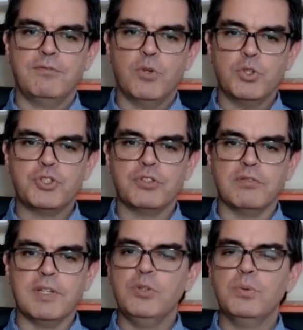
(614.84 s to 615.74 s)

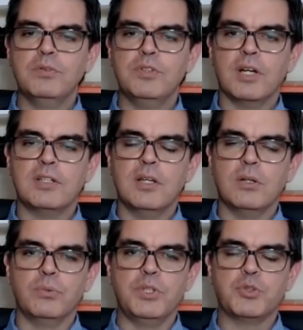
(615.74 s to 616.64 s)
Unfortunately, you will not
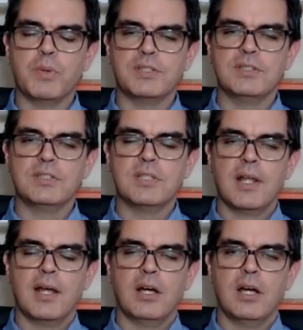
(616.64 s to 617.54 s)
know which questions
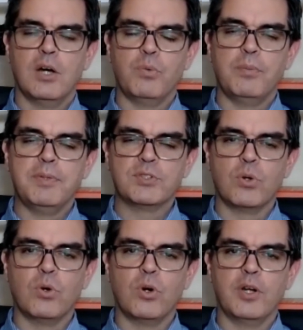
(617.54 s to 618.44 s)
will be
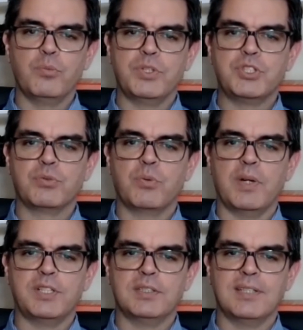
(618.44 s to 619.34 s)
scored and which
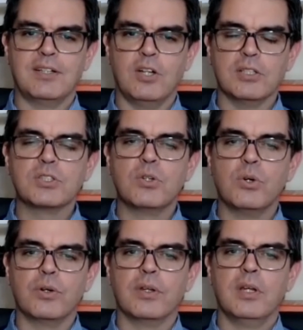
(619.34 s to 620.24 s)
questions are not
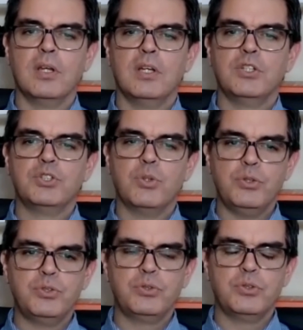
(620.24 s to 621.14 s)
scored, so
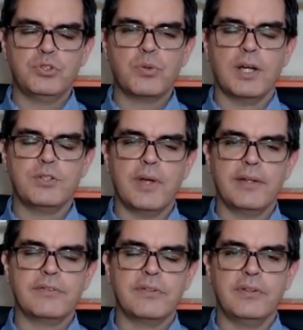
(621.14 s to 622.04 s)
you should try to
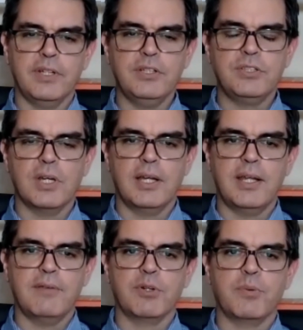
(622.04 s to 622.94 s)
answer each
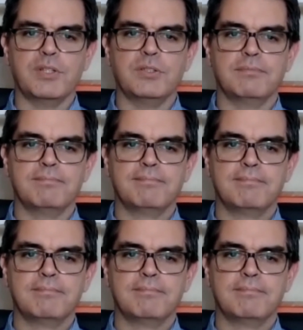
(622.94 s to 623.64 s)
and every question.